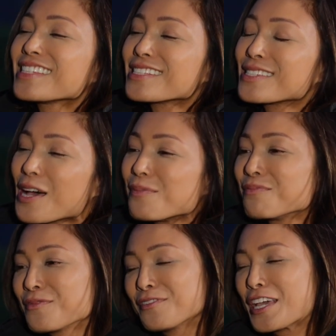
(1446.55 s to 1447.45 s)

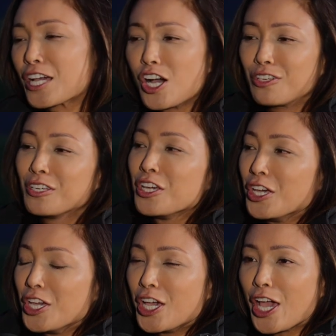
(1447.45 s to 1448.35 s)
some like,
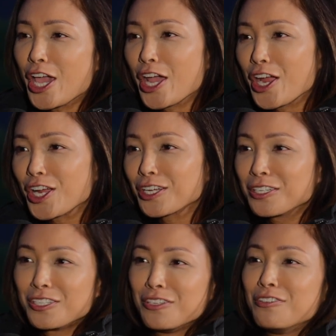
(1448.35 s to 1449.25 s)
hey, Eric,
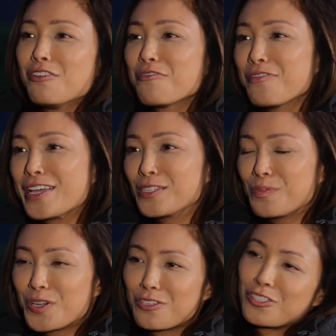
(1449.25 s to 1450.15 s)
no offense,
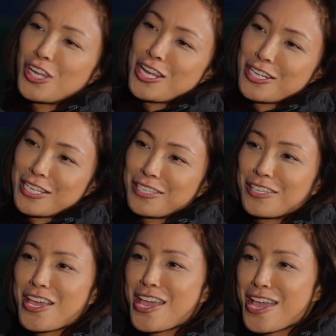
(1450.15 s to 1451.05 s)
but Janey,
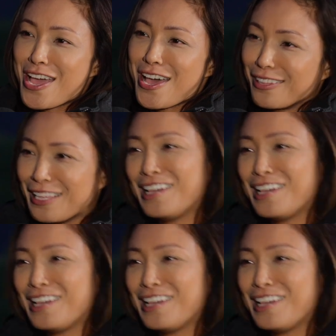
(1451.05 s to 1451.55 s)
yeah.